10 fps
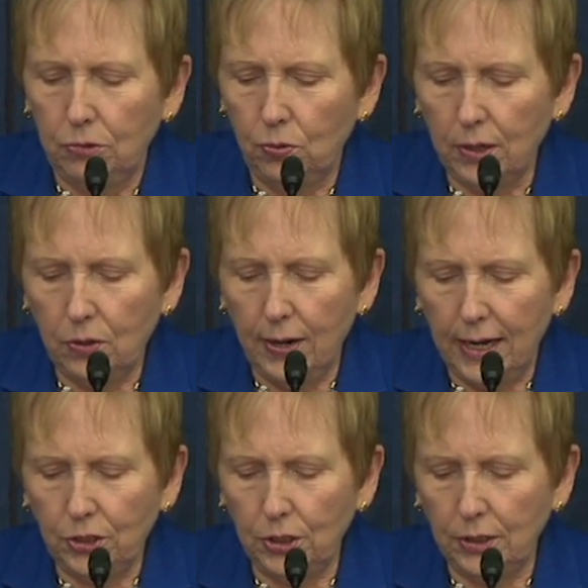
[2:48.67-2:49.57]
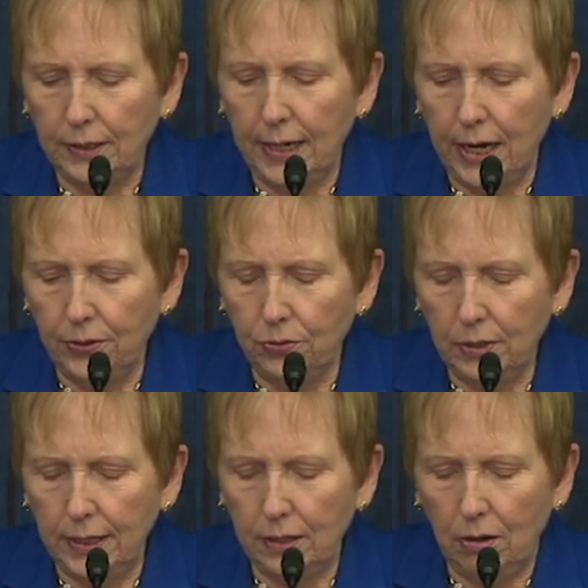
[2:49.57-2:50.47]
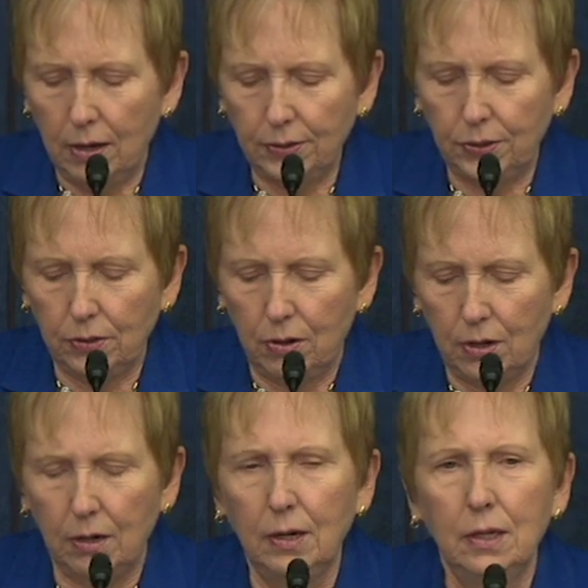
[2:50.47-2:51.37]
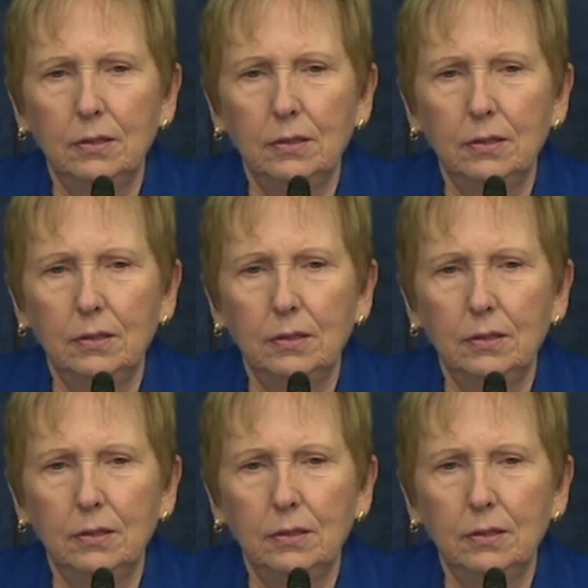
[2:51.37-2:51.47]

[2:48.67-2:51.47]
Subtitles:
Truck crashes annually cost our